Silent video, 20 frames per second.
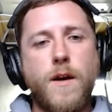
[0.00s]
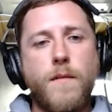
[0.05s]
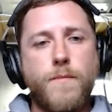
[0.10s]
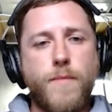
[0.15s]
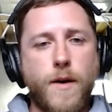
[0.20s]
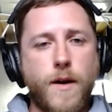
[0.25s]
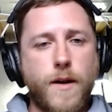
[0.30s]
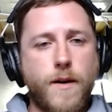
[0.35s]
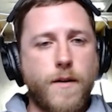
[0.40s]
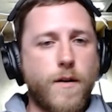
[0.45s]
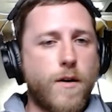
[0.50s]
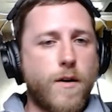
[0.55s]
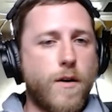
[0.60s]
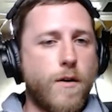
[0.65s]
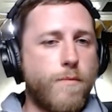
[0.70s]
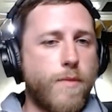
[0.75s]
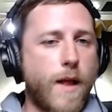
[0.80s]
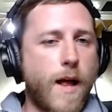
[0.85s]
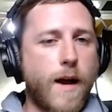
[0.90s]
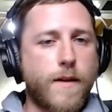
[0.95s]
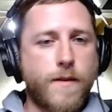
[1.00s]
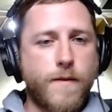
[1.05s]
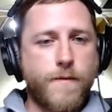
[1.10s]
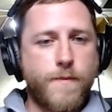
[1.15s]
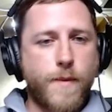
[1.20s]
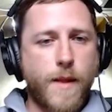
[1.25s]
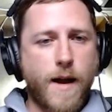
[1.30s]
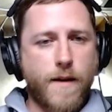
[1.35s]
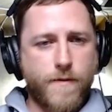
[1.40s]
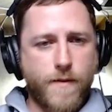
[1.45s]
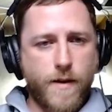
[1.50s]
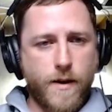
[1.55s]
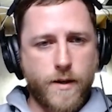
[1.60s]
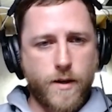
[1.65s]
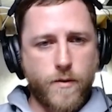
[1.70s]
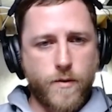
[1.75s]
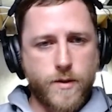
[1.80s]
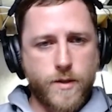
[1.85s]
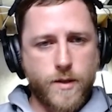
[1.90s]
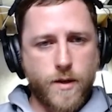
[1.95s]
but the block
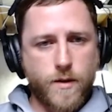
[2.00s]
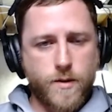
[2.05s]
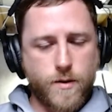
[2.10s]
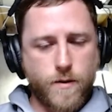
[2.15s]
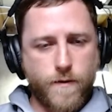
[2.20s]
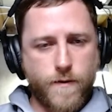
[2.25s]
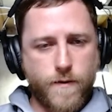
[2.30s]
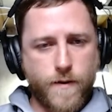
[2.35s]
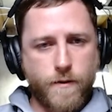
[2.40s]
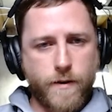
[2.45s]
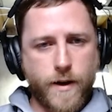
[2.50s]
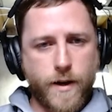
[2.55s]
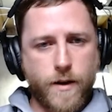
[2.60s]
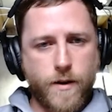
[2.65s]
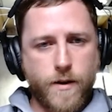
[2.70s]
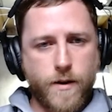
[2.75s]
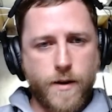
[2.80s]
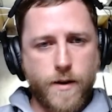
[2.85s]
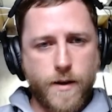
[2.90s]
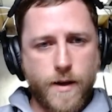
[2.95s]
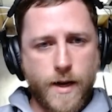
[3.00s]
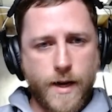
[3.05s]
value is also very good.